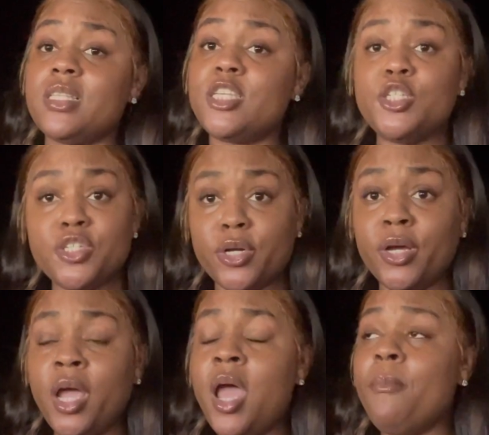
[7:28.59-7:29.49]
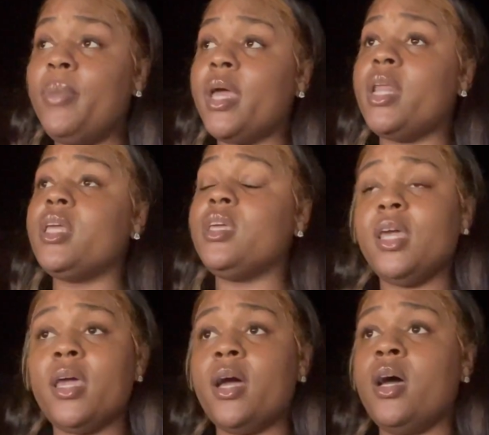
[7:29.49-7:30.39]
a teacher, but
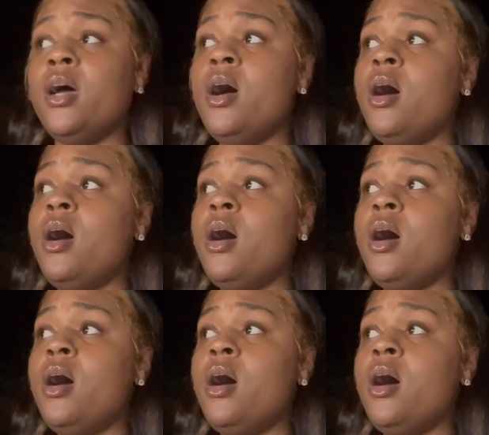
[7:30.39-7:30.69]
yeah,